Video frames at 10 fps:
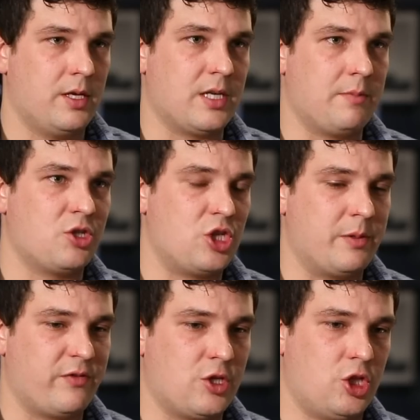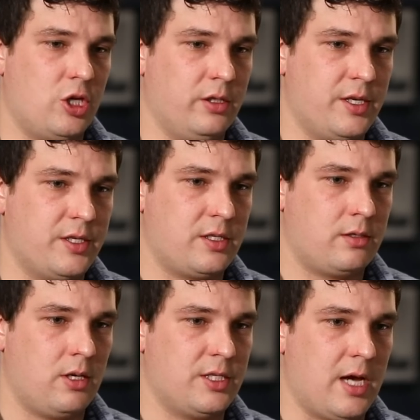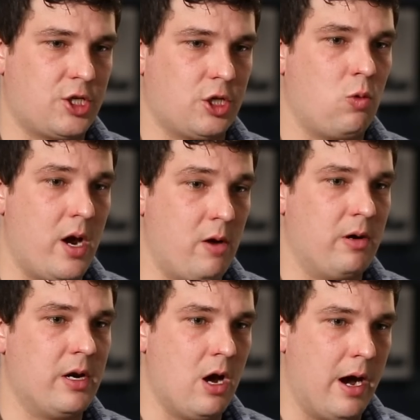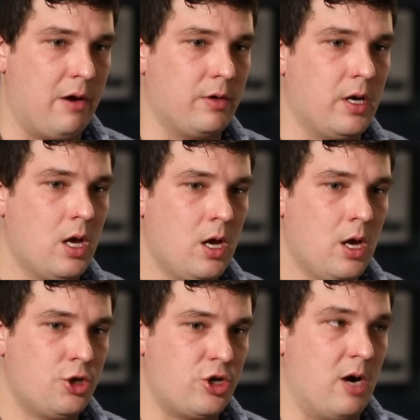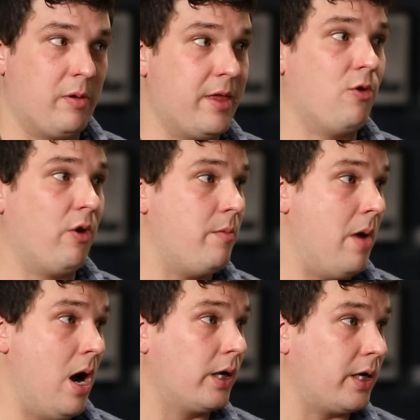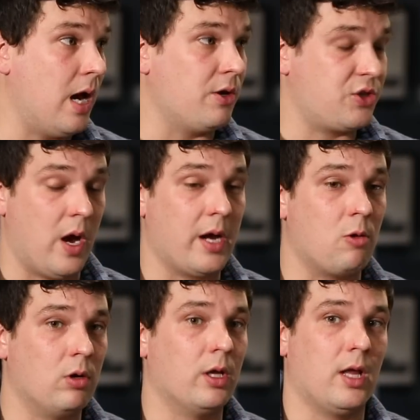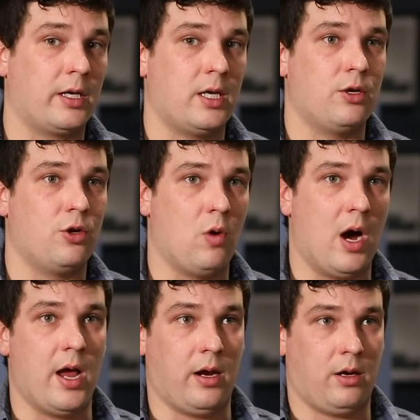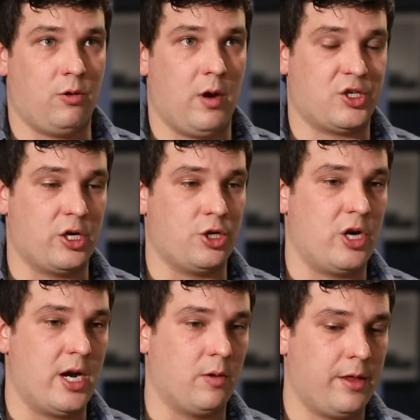His name is James Fitzgerald. He's actually quite a renowned trainer within North America now. So I got really lucky in who I started training